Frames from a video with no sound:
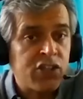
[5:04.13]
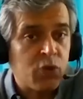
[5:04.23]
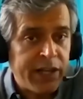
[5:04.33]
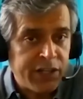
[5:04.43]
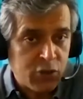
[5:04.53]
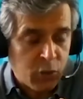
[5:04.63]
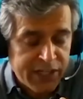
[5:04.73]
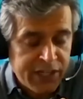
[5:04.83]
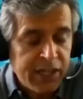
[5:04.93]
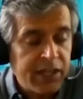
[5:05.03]
far as
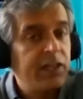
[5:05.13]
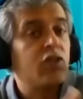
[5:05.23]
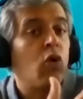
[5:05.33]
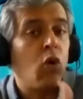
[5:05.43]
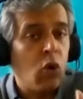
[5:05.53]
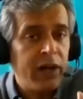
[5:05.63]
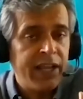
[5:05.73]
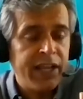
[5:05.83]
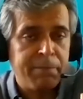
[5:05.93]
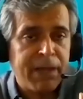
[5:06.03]
2020, the whole
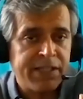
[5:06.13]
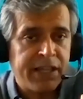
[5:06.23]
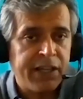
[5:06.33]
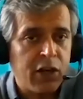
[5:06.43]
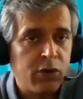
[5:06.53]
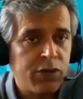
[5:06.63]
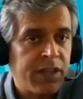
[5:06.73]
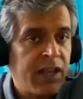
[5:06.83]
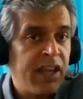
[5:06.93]
year basically goes,